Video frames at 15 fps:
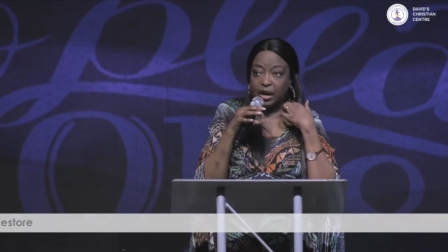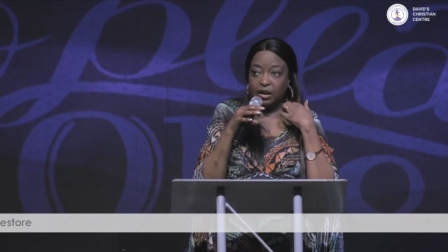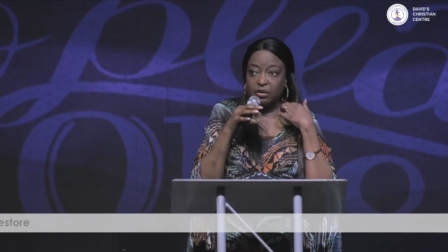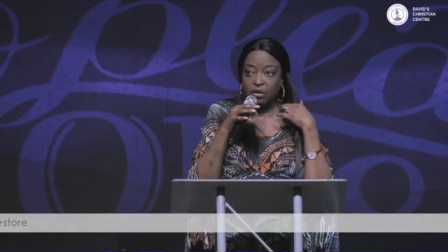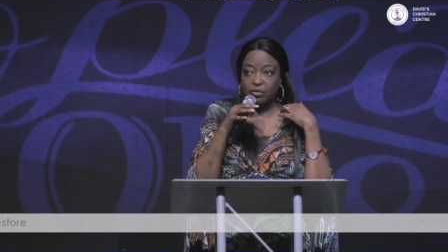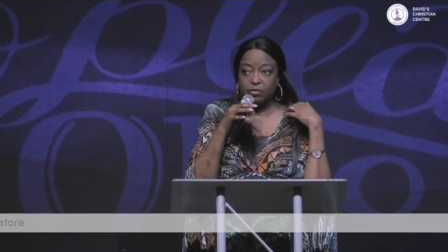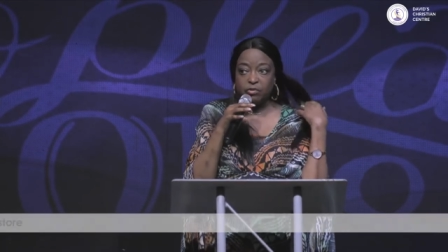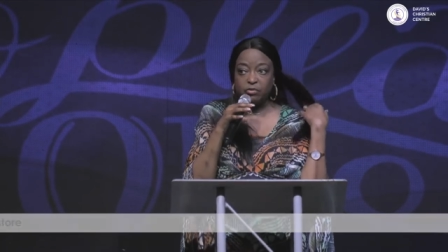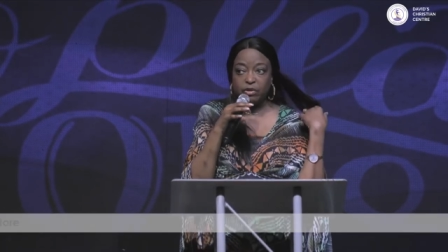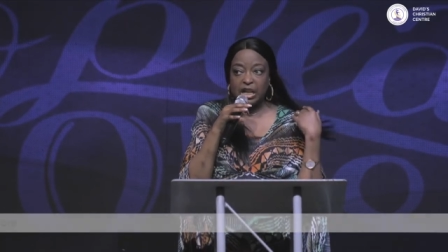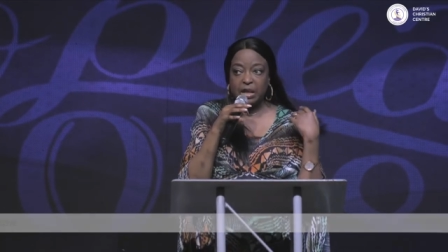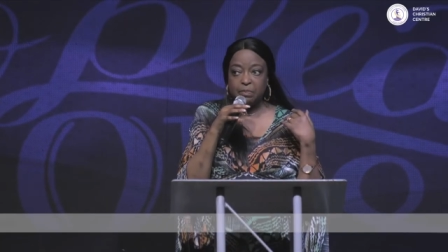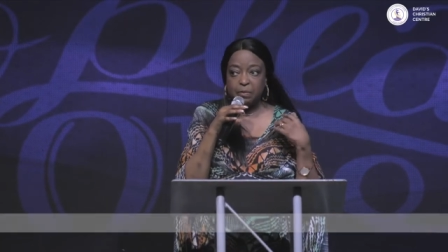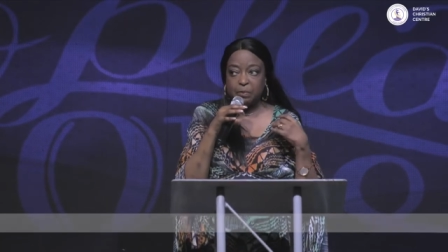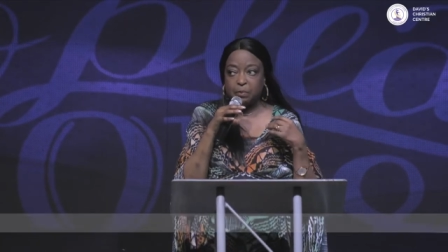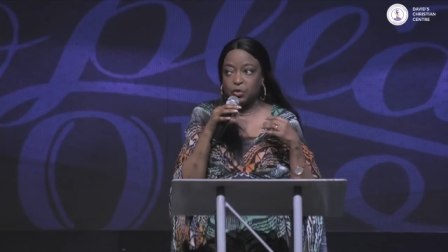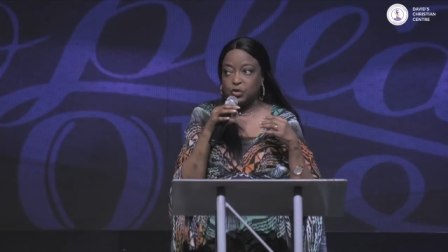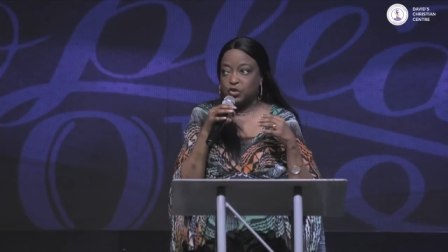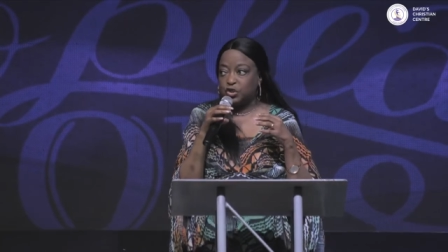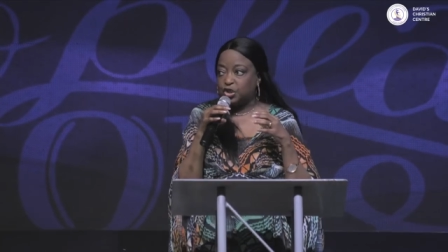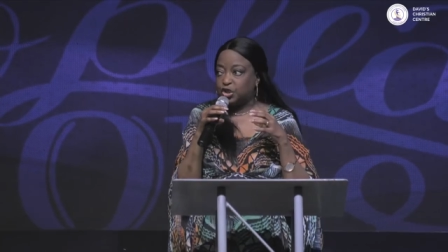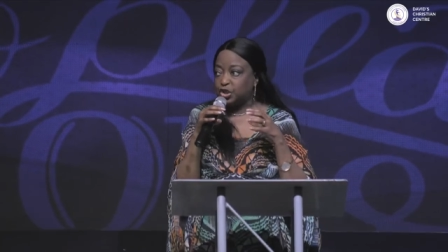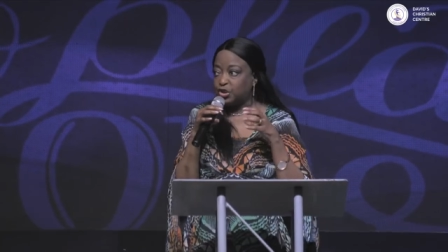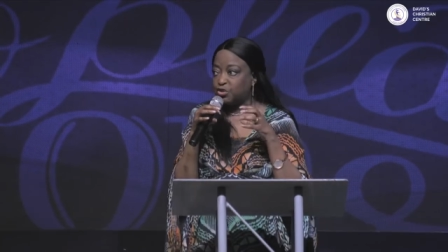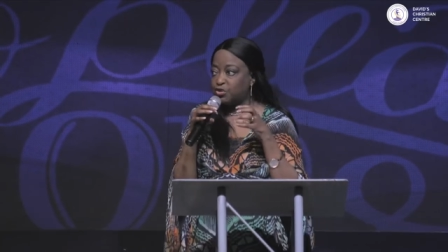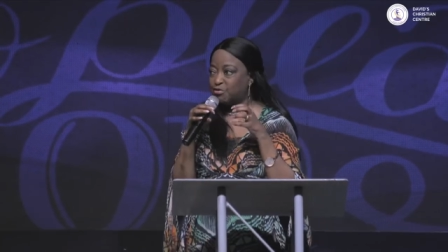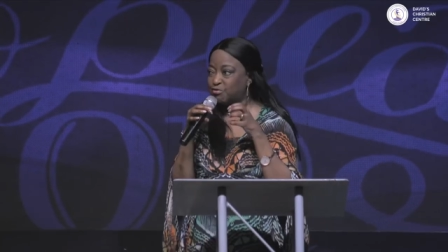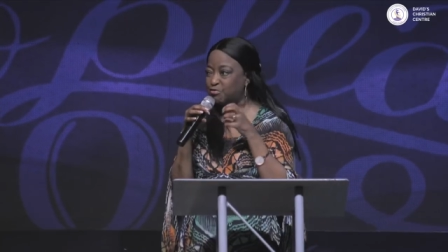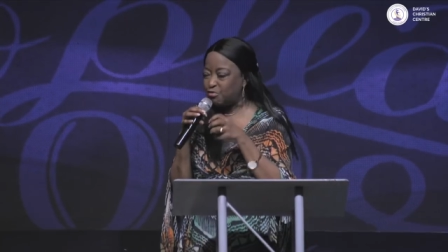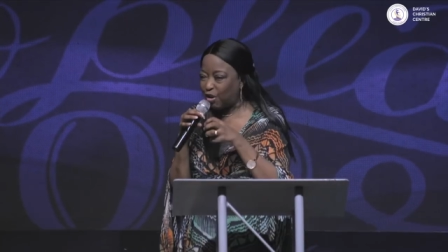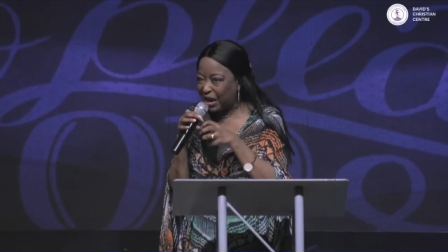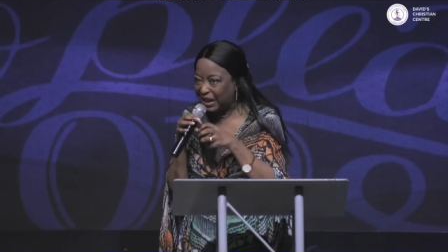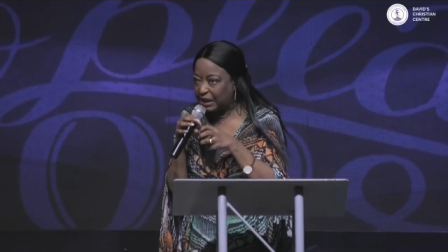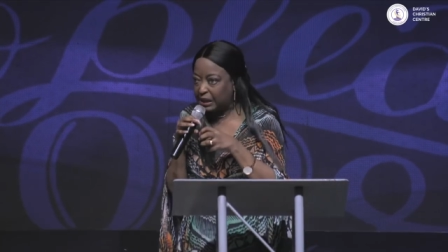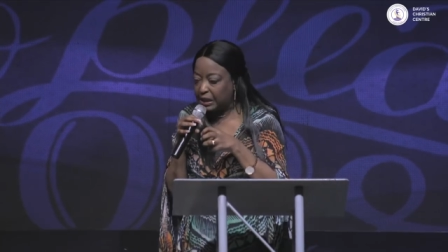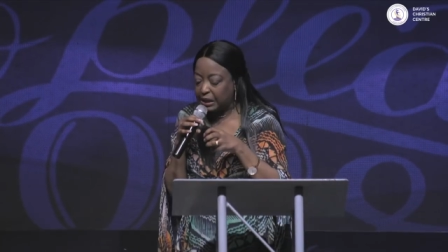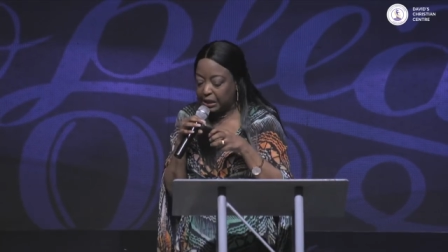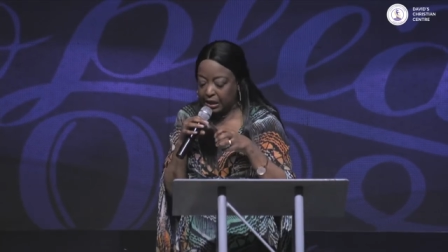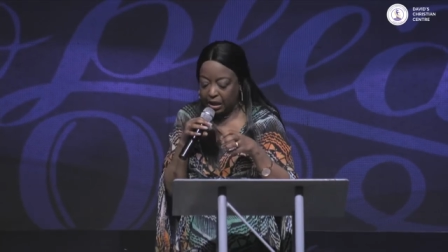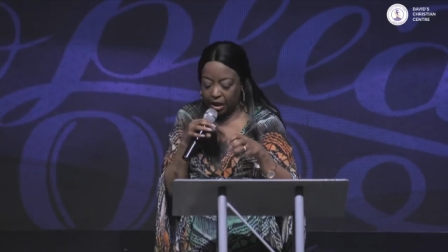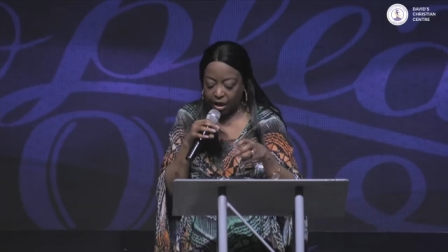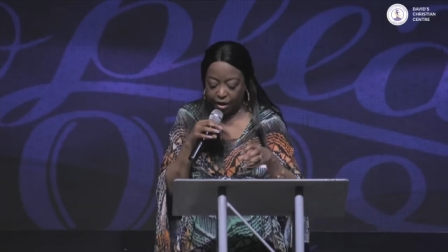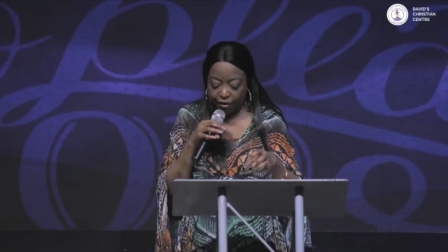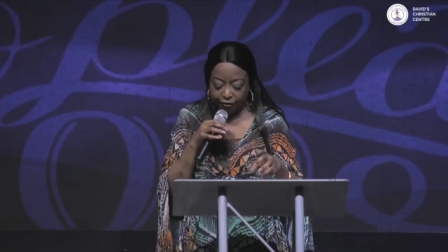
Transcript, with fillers: and not really be positioned rightly